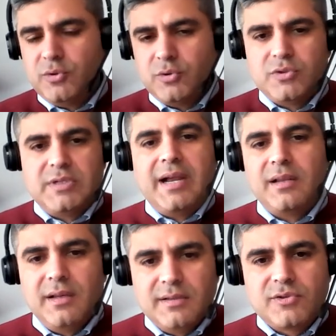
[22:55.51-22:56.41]
you know, to
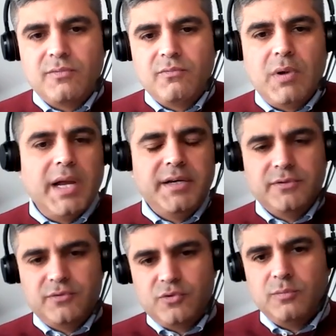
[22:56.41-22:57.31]
tackle a sort of
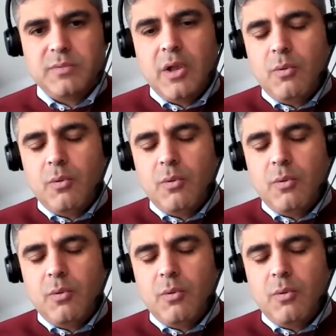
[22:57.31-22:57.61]
wider group?